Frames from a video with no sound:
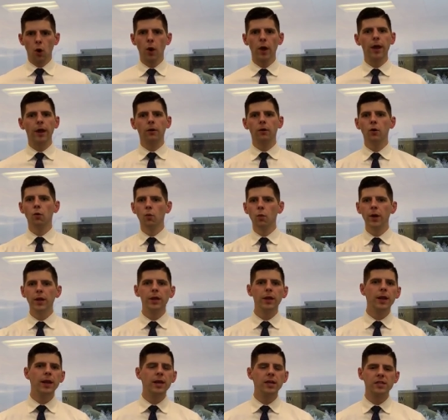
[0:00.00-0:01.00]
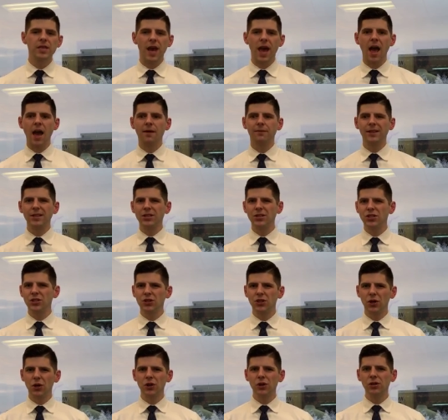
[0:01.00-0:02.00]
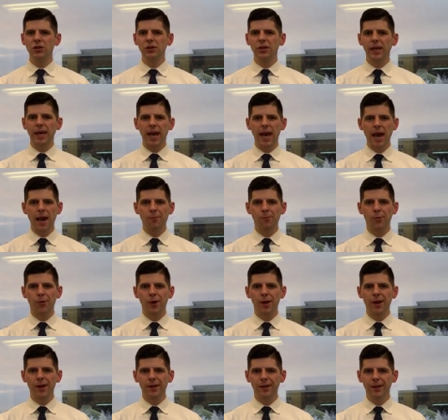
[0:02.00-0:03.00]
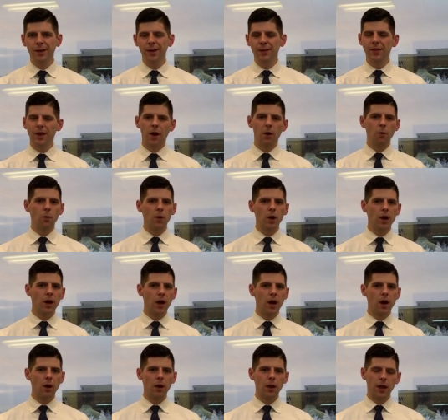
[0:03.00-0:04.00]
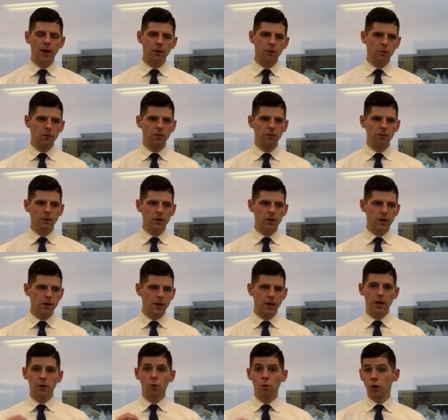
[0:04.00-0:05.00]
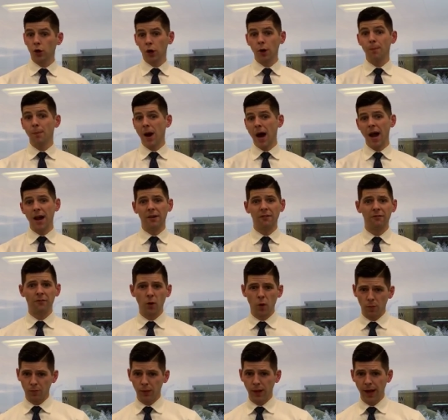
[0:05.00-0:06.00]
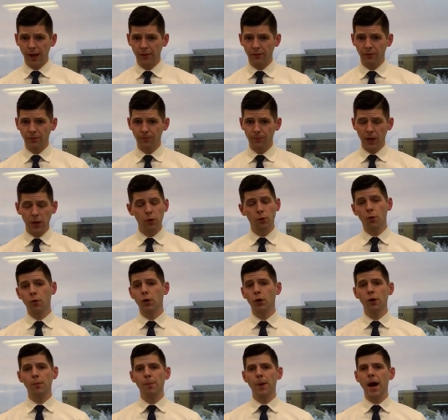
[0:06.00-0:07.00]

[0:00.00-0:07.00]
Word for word: hey, we need to have a certain cap rate that uh, in, uh, in order to buy a fourplex. In order to